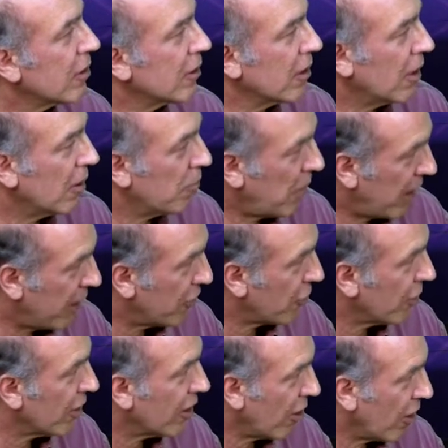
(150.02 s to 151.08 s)
a
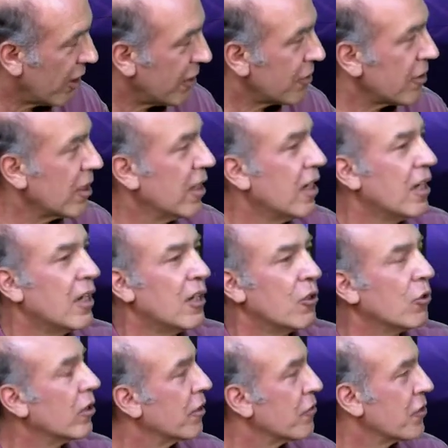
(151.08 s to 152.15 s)
painter, an artist,
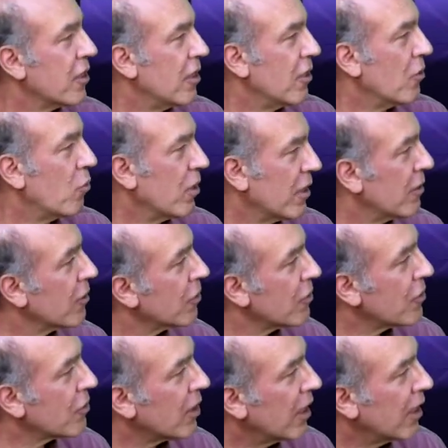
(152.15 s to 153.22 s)
who lives here
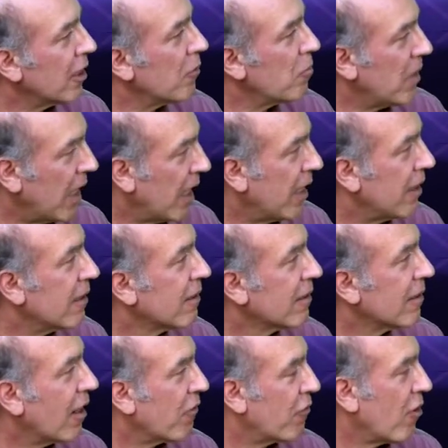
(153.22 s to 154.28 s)
winters and in Maine,
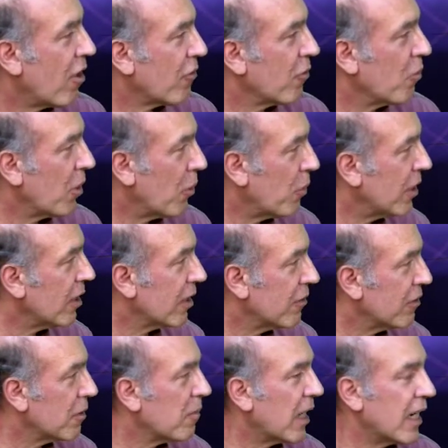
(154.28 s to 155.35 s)
not far from where we live
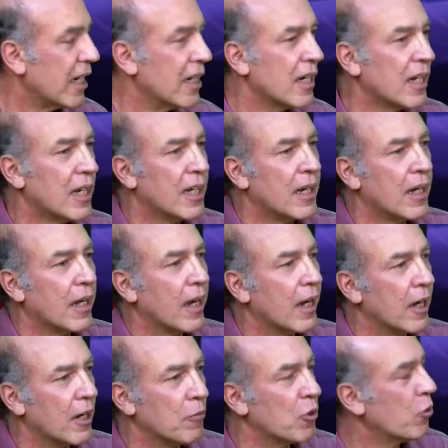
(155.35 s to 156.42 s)
in Maine,
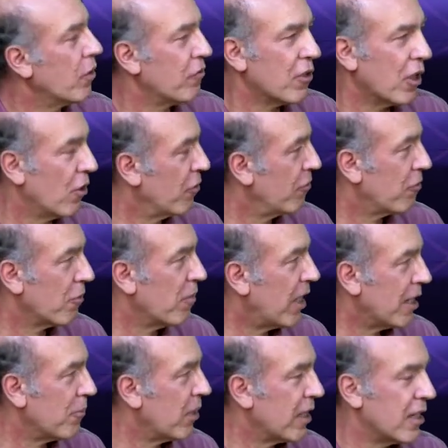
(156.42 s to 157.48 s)
um, who we've known for
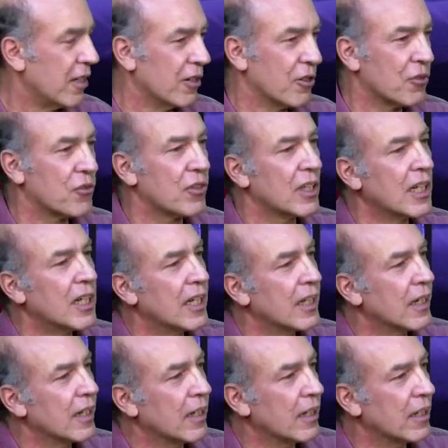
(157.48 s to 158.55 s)
many, many years
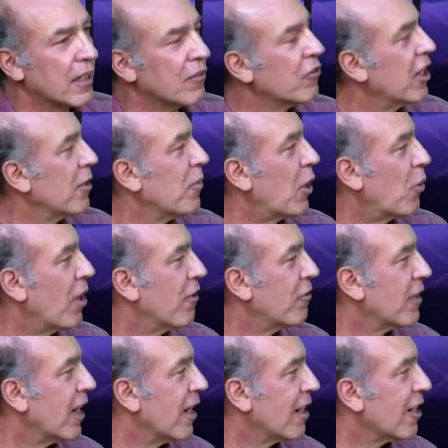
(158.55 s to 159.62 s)
uh, invited my wife
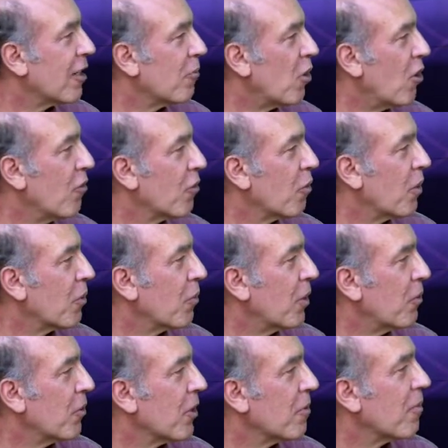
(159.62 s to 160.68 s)
and I to come over when we
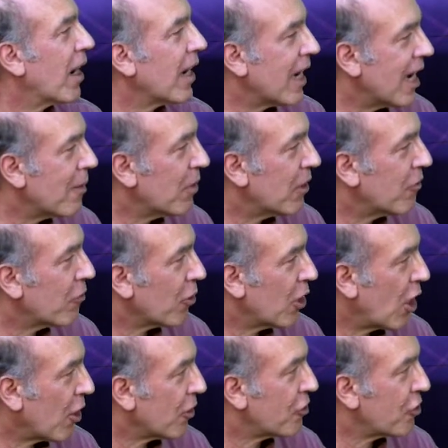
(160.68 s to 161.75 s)
were in Miami for
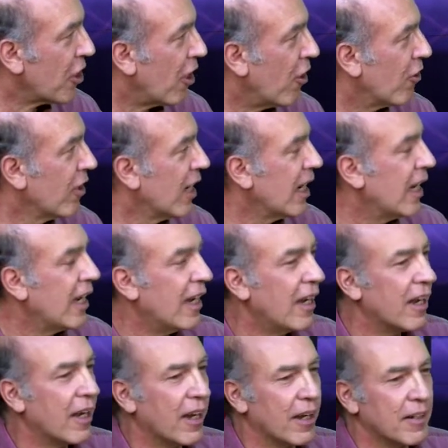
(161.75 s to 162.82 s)
an art show. Mm-hmm.
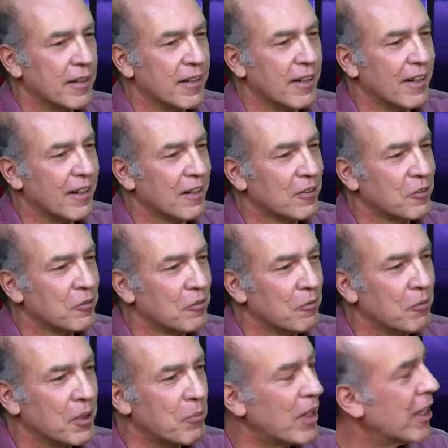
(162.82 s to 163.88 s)
And uh,
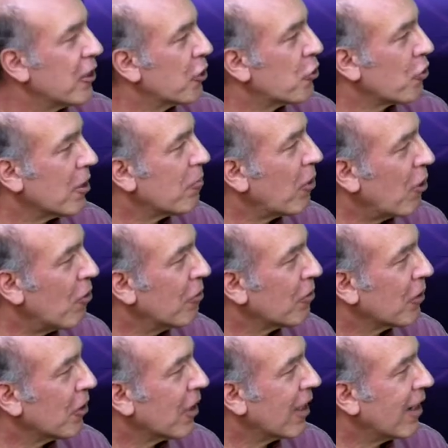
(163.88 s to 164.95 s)
we made the trip
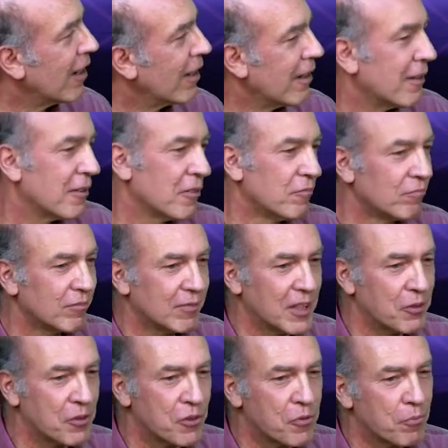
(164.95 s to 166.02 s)
over, and it
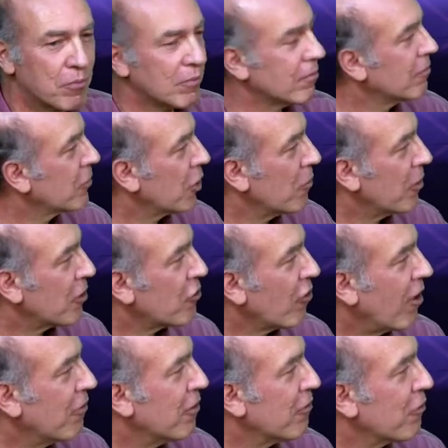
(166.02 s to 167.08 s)
was pretty much
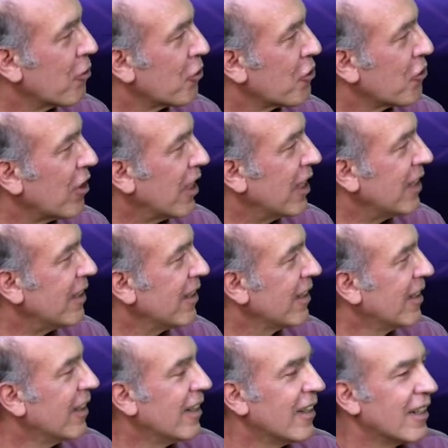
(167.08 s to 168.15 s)
love at first sight.
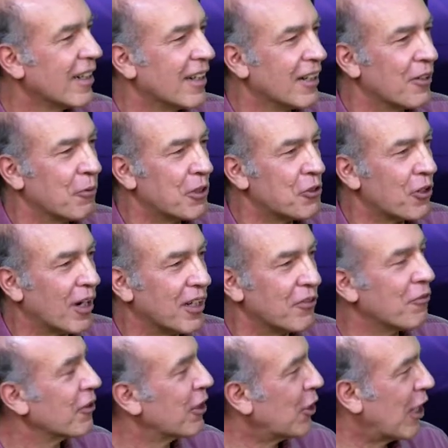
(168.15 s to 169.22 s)
Mm-hmm. Uh, we tried to
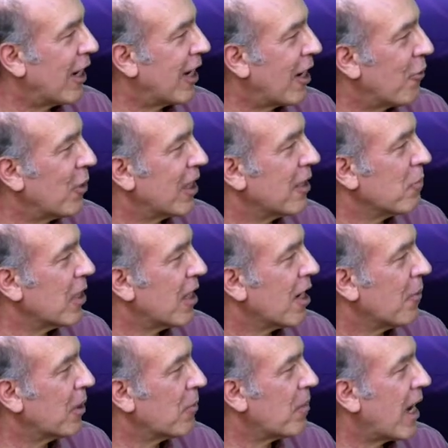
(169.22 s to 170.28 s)
figure out how we could be
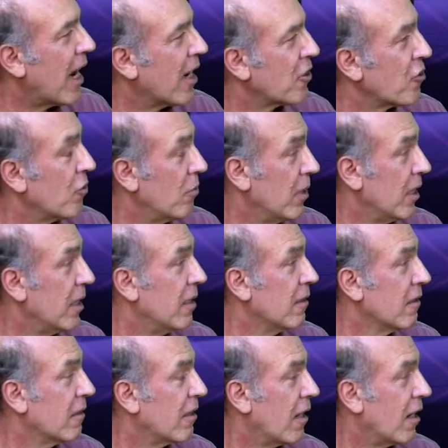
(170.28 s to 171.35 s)
coming back, so we
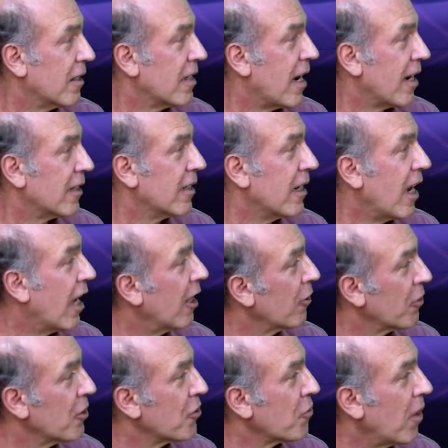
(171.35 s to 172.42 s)
contacted
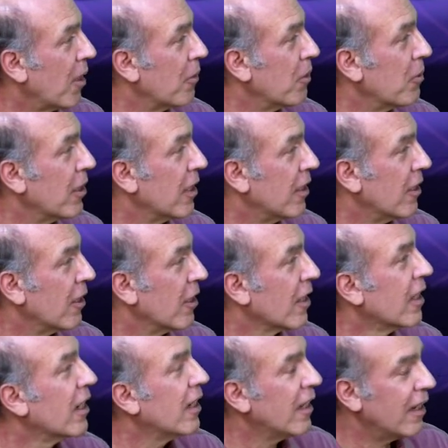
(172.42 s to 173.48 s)
galleries while we were here.
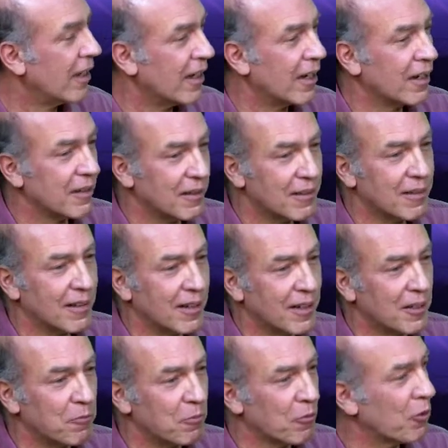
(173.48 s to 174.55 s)
And
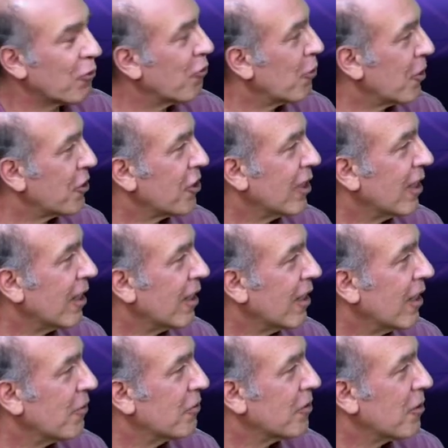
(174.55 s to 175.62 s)
um, we're fortunate
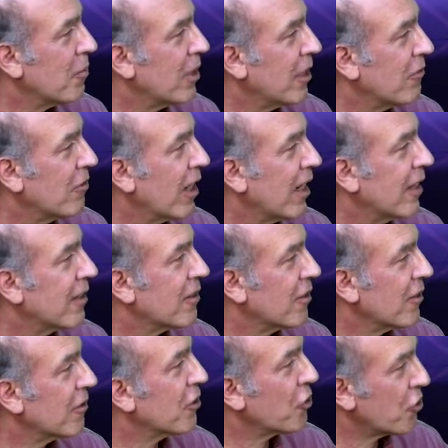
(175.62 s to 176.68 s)
enough to be invited
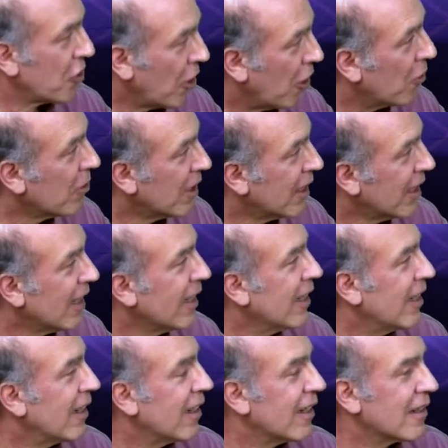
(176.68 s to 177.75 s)
to, to show.
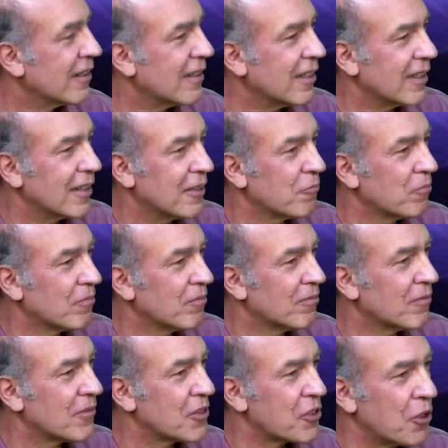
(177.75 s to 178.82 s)
Mm-hmm. And uh,
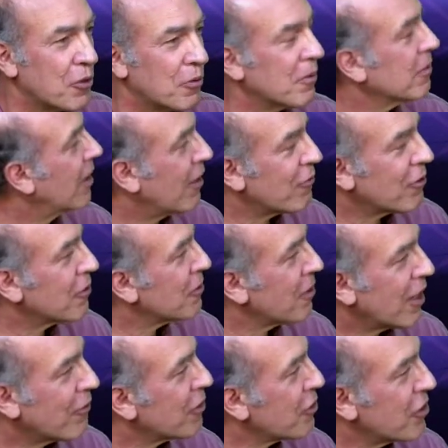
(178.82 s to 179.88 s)
so ever,
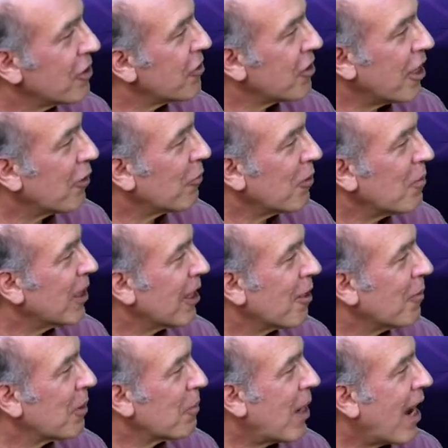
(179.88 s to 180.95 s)
ever since then, we've been
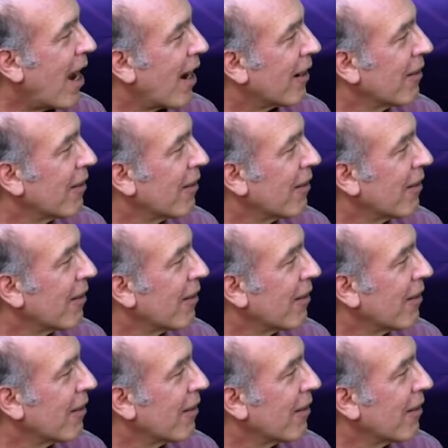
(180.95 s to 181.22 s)
coming back